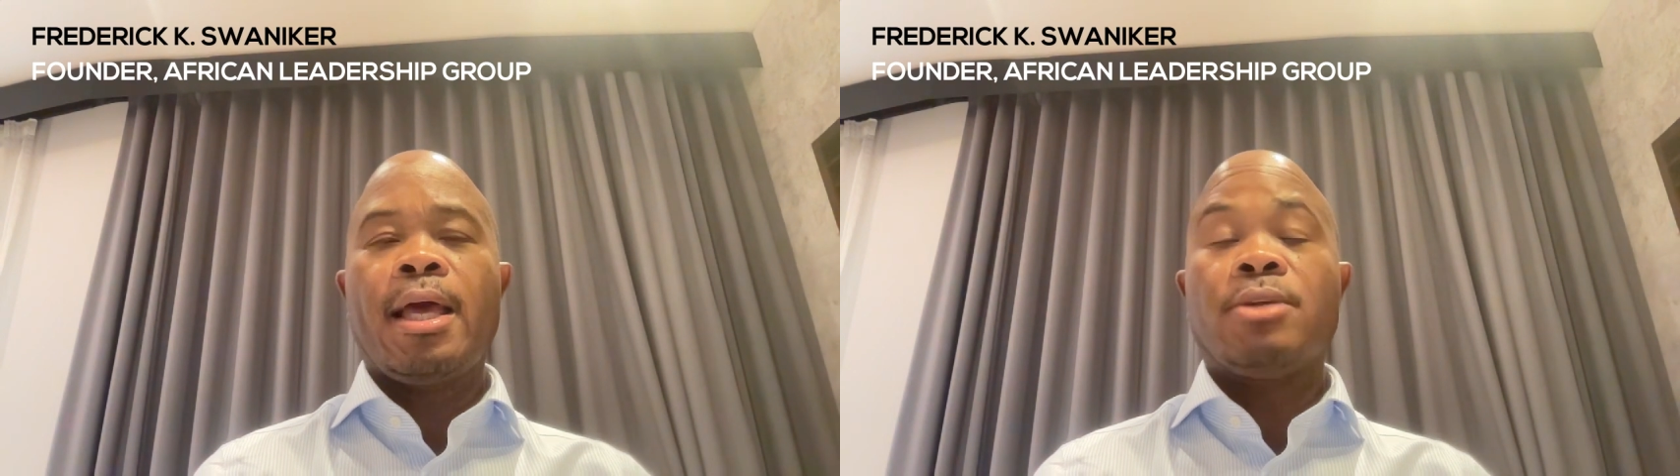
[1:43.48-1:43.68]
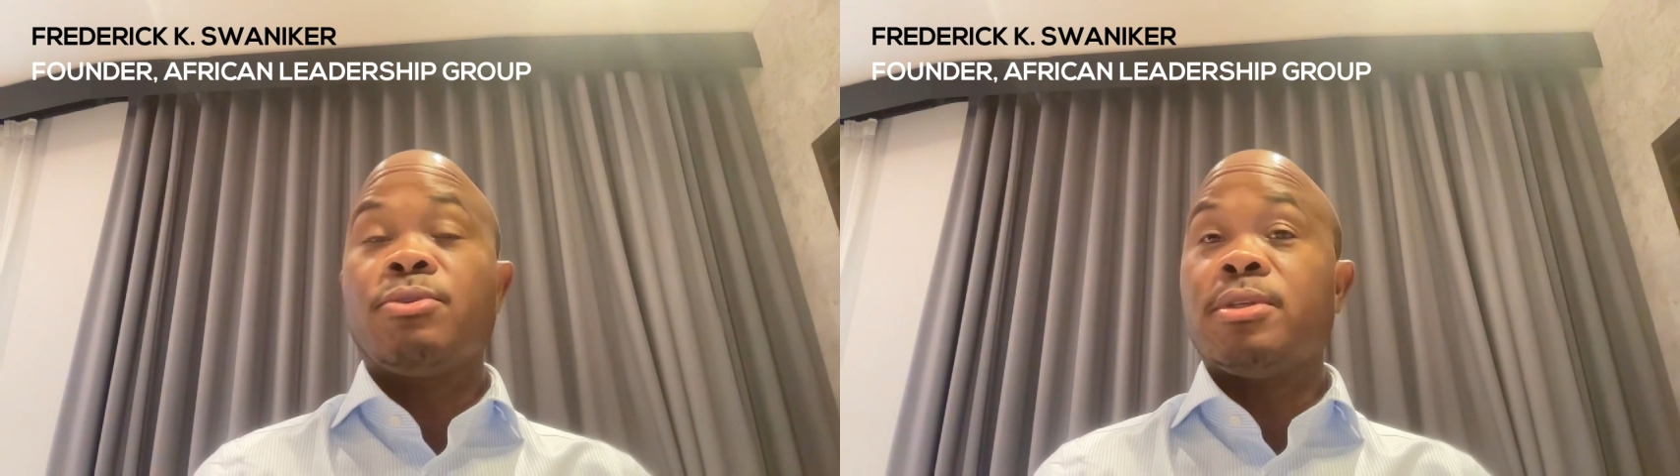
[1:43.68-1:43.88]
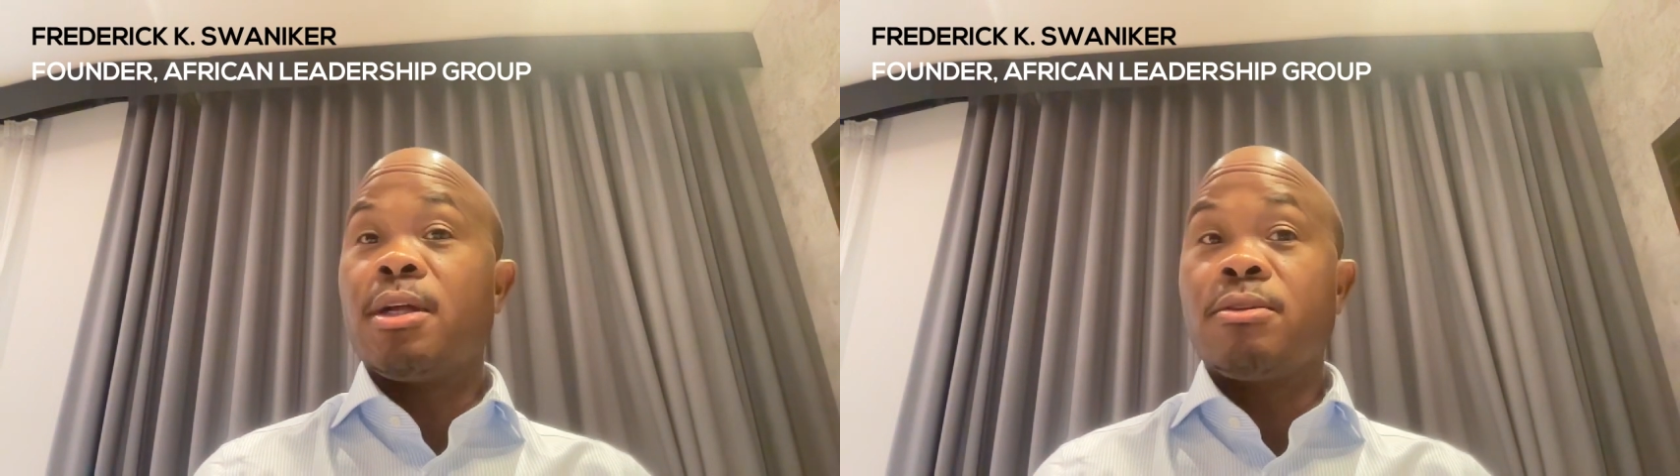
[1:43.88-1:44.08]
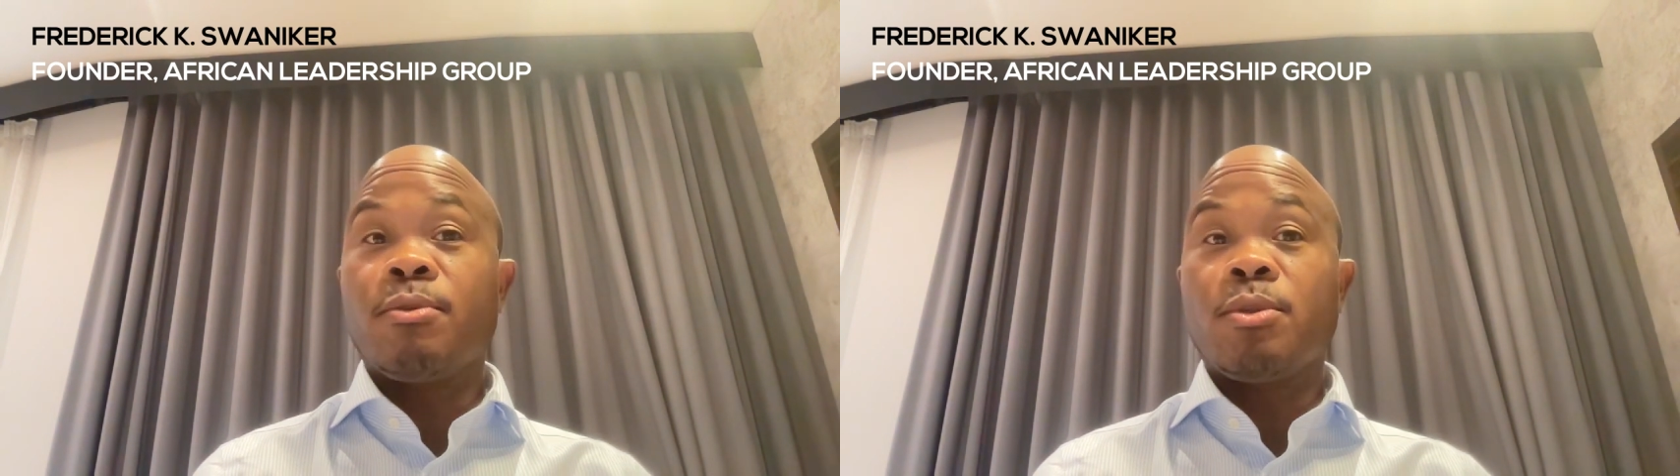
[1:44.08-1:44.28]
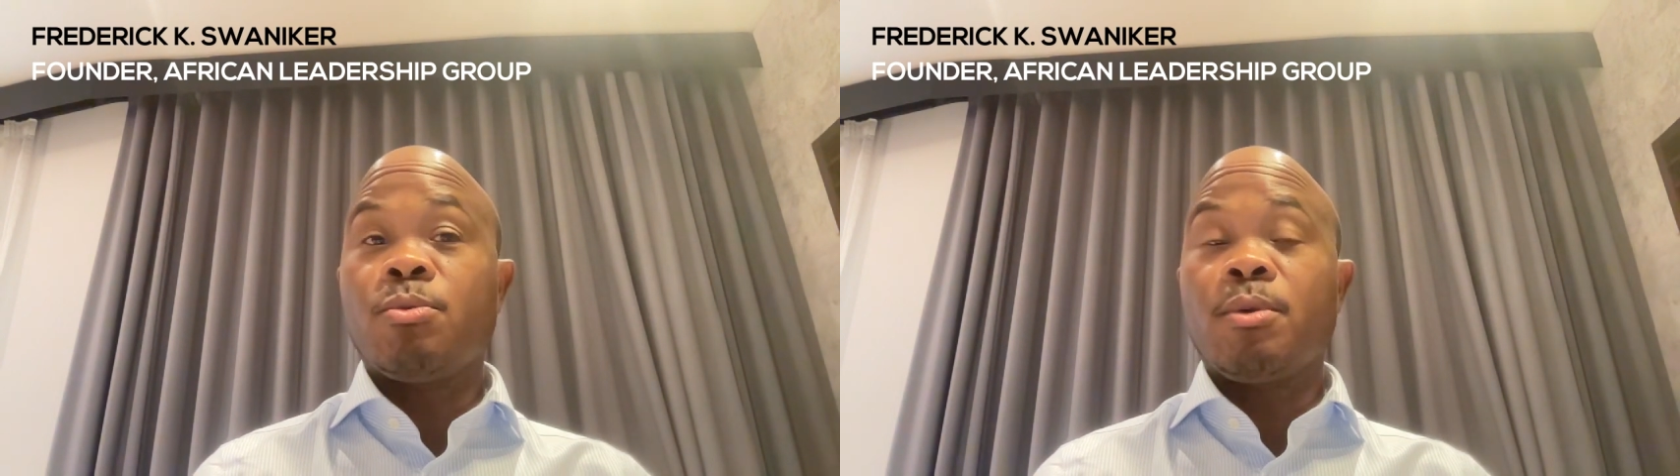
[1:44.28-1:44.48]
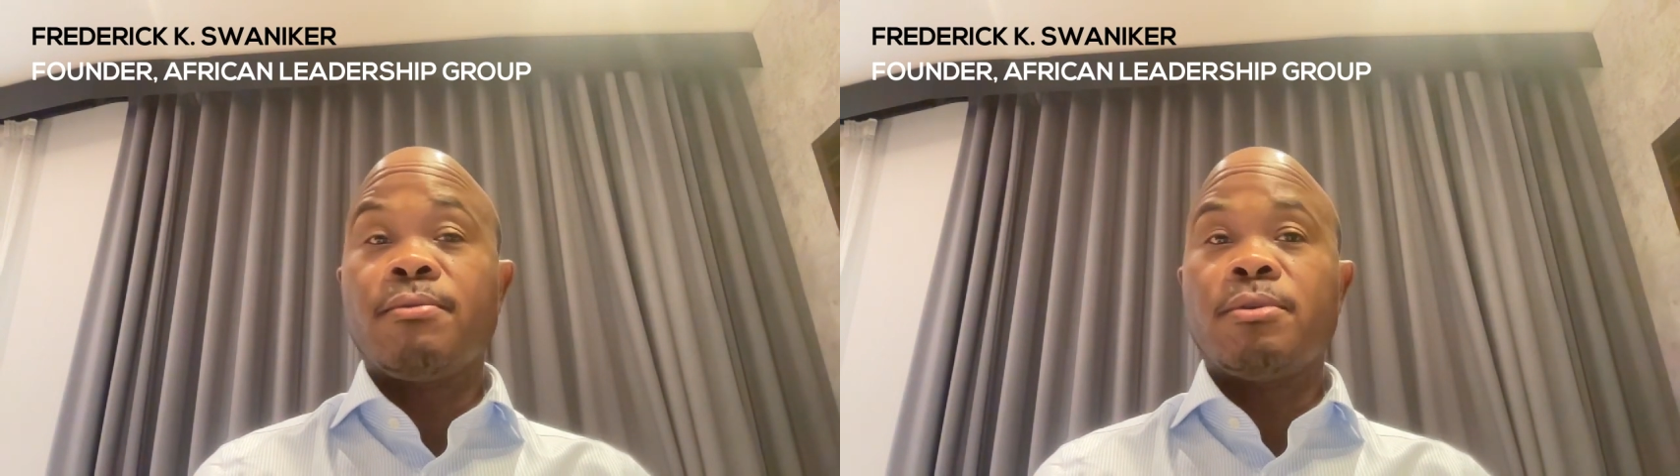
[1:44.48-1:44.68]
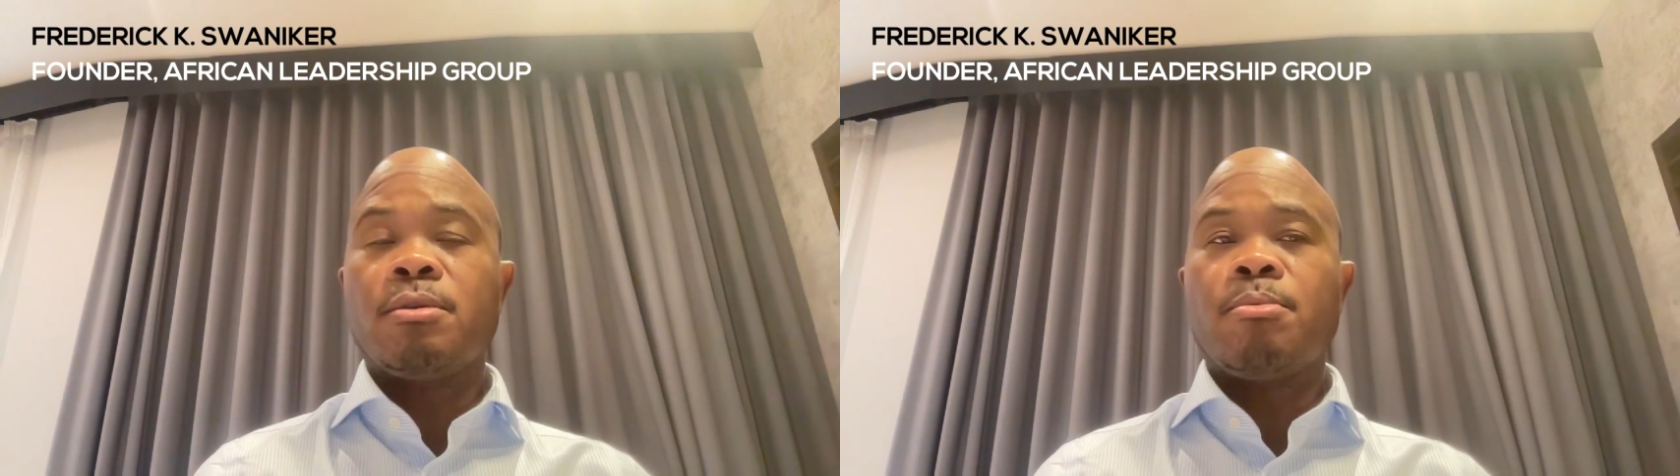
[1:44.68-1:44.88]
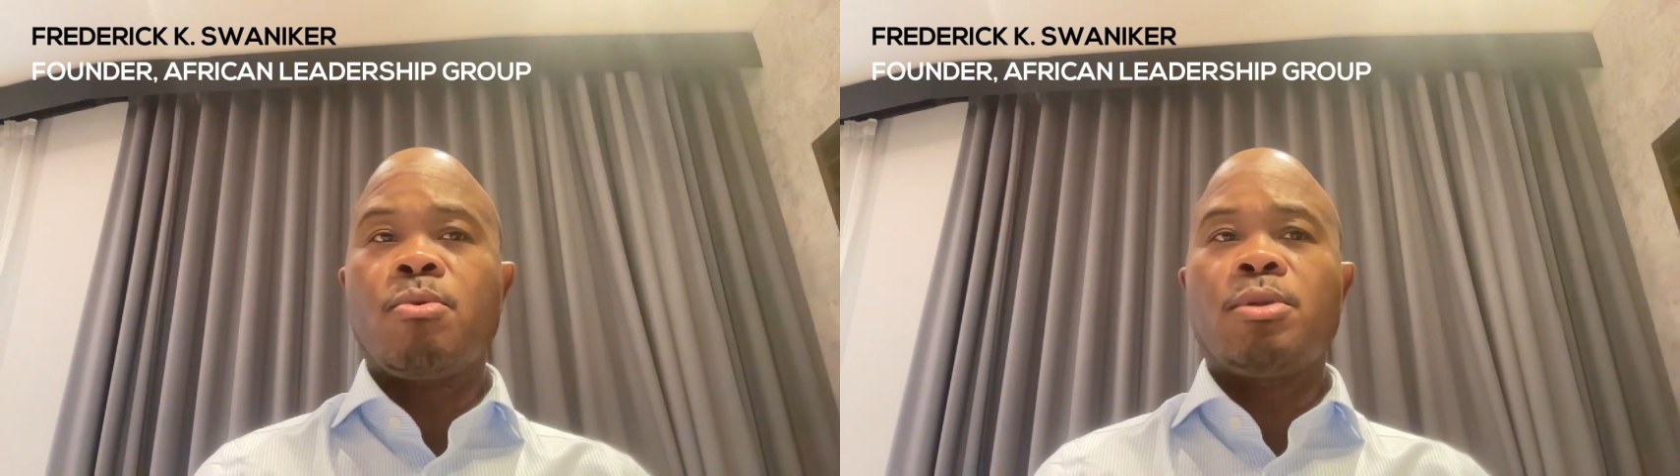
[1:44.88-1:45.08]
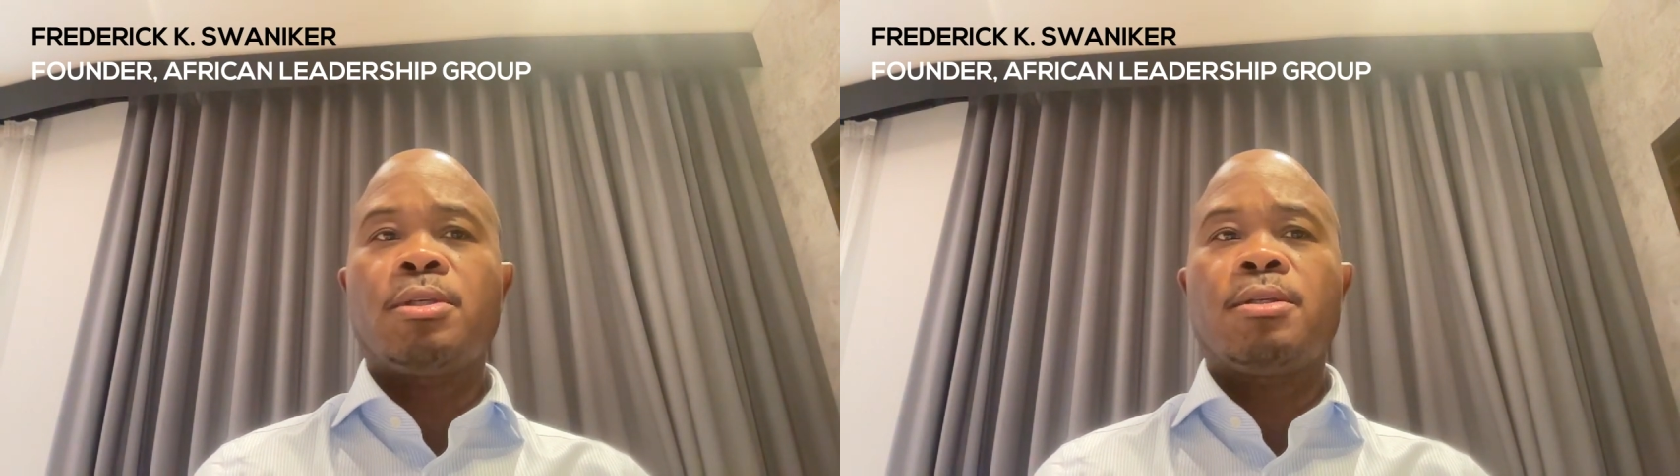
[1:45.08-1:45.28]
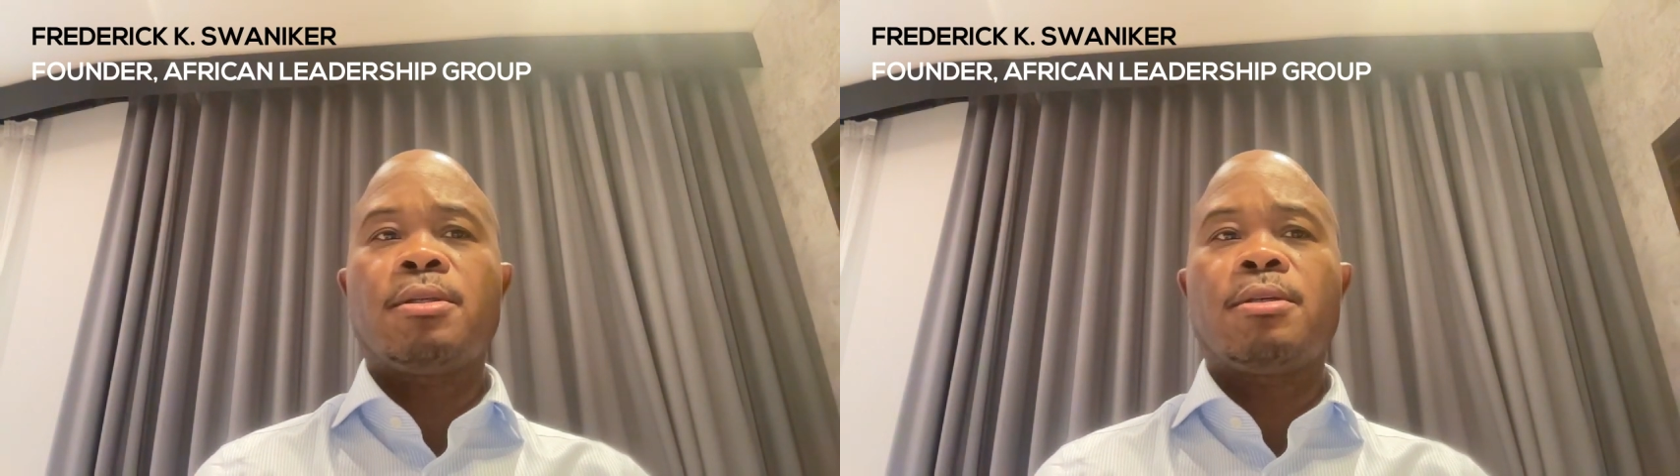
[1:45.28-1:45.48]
As a result of all this wonderful support,